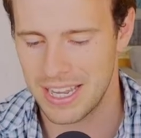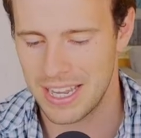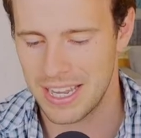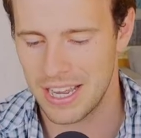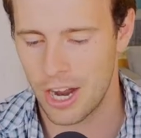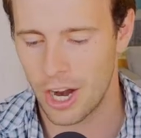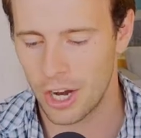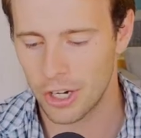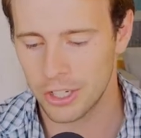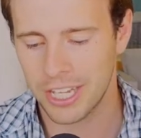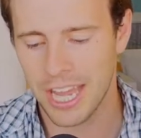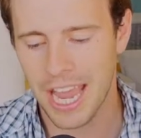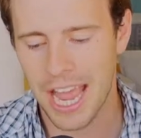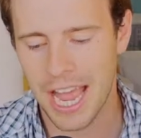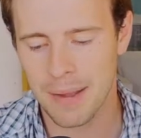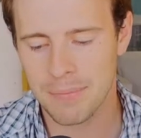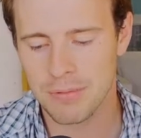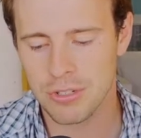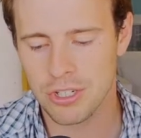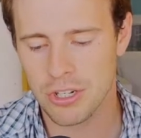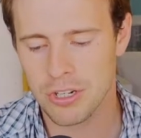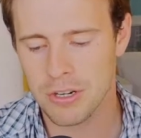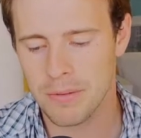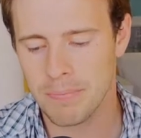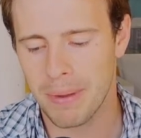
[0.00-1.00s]
are
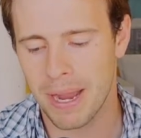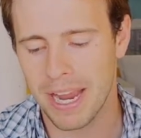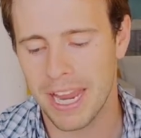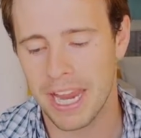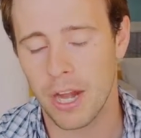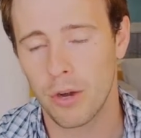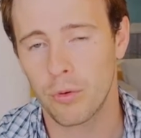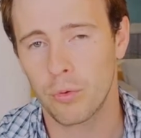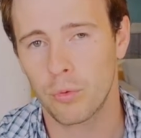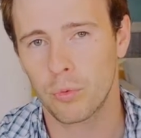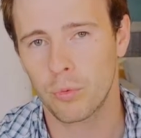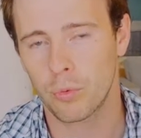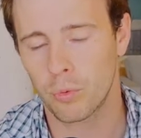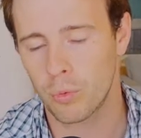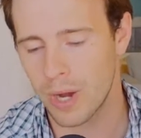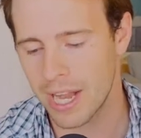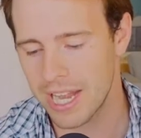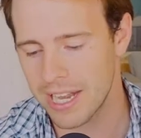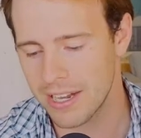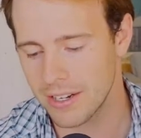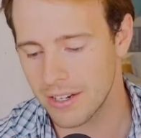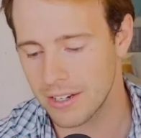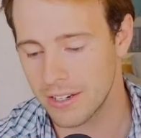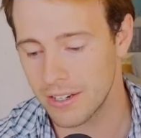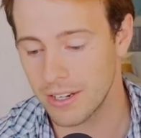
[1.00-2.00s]
captured by a re-
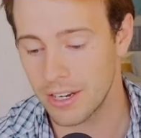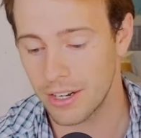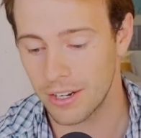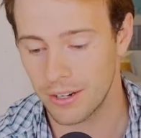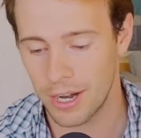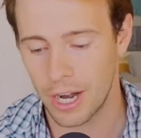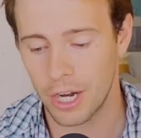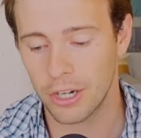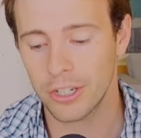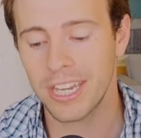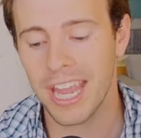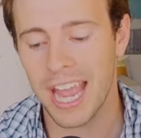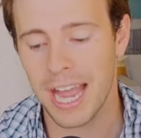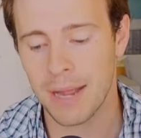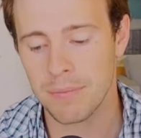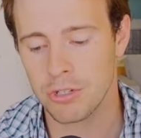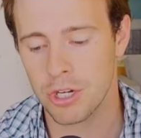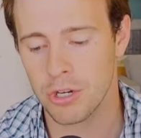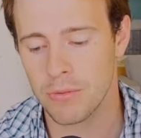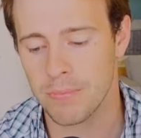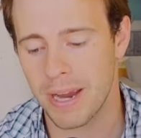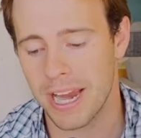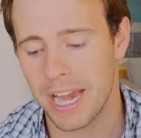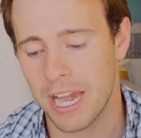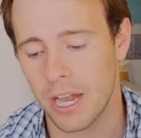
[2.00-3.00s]
are captured
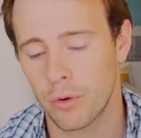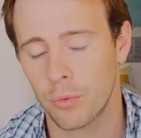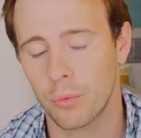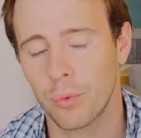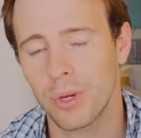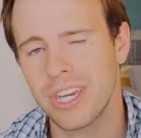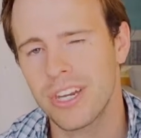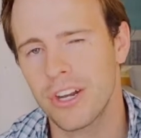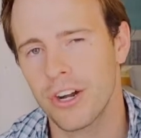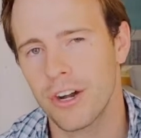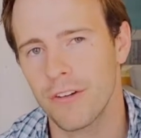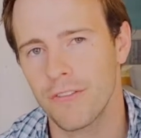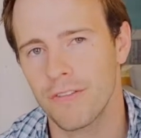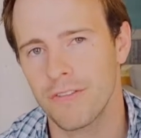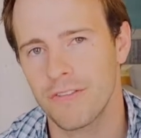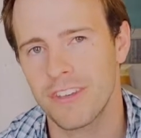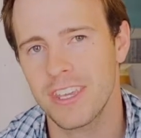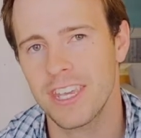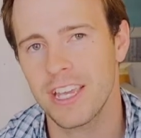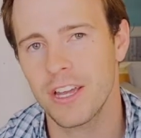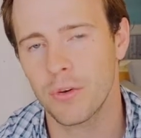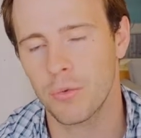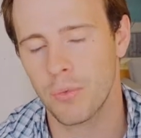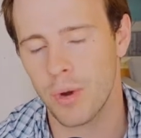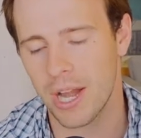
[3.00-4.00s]
by a reader
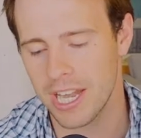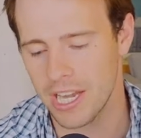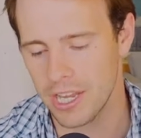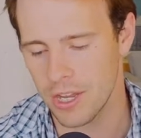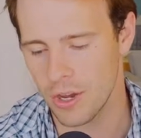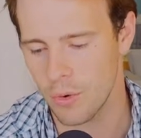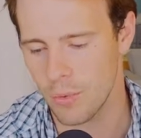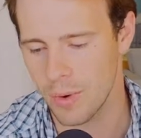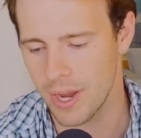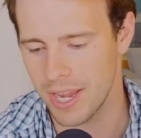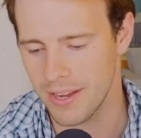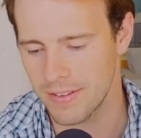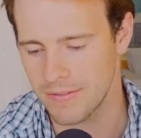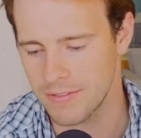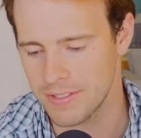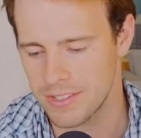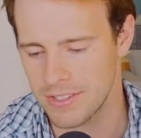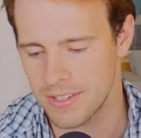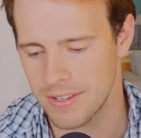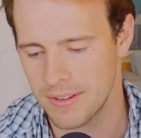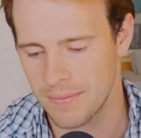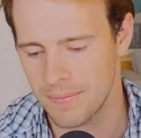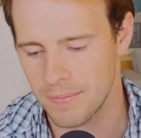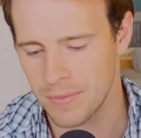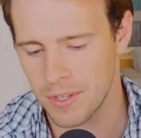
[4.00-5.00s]
via radio waves.
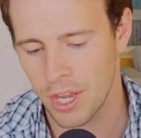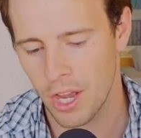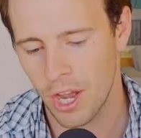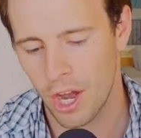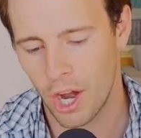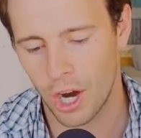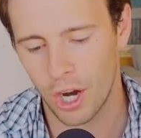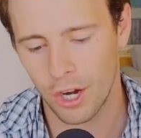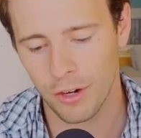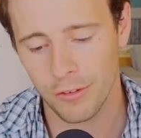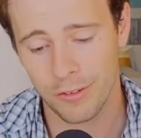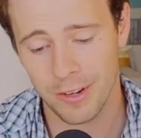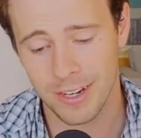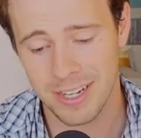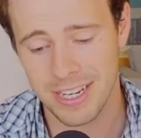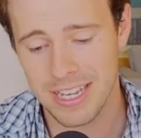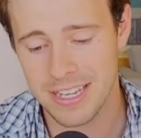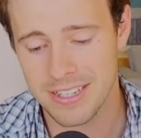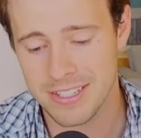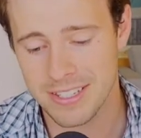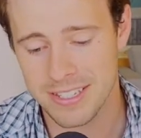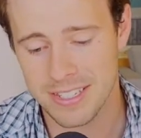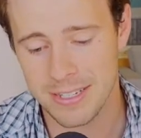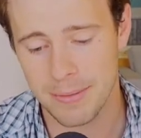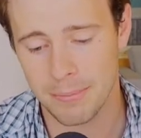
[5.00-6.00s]
R F I D is
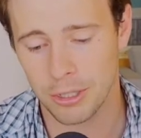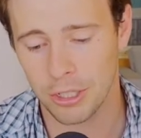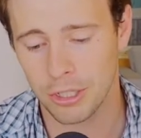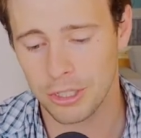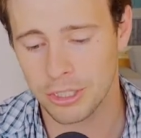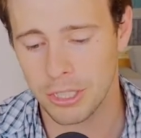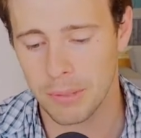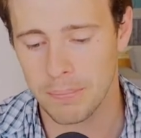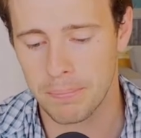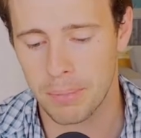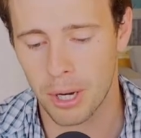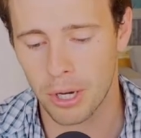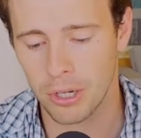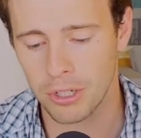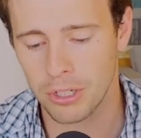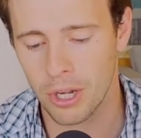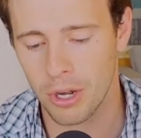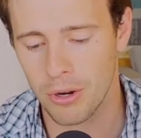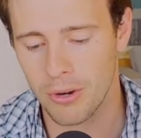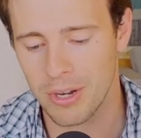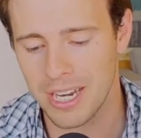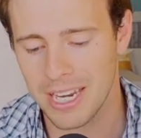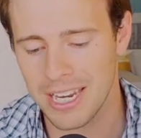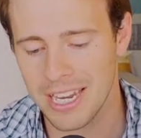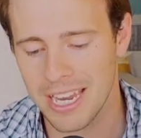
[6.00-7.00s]
similar to
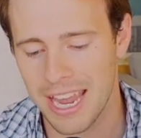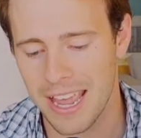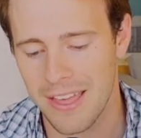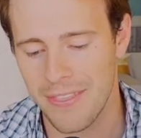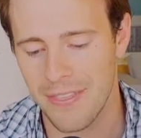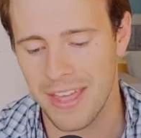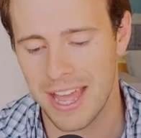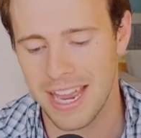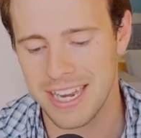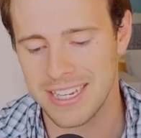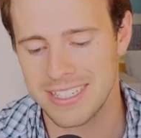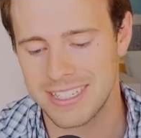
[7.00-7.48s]
barcoding in that